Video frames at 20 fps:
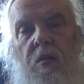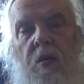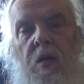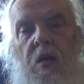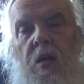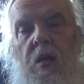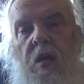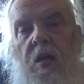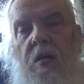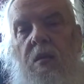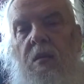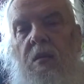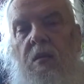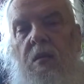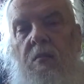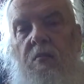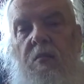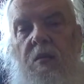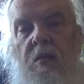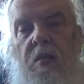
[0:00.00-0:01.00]
o'clock.
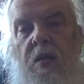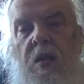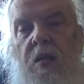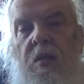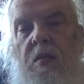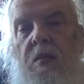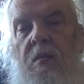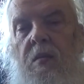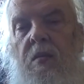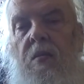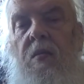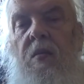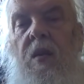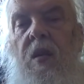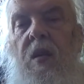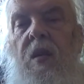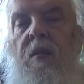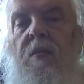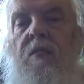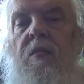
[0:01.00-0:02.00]
It's about 10 to 2 in
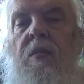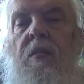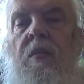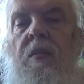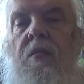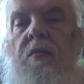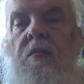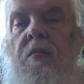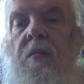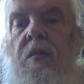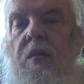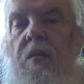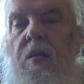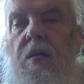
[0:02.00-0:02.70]
the afternoon.